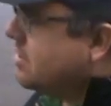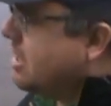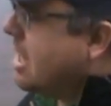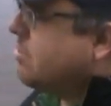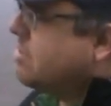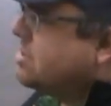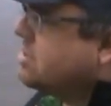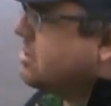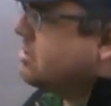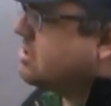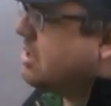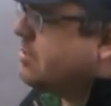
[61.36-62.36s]
that I was
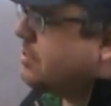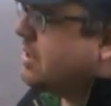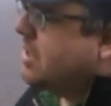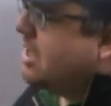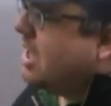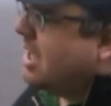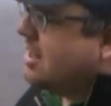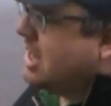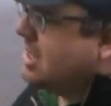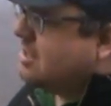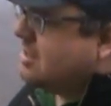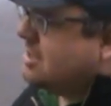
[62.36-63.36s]
still asleep. I
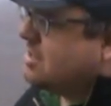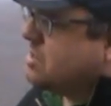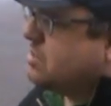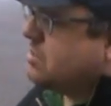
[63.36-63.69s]
think that this is,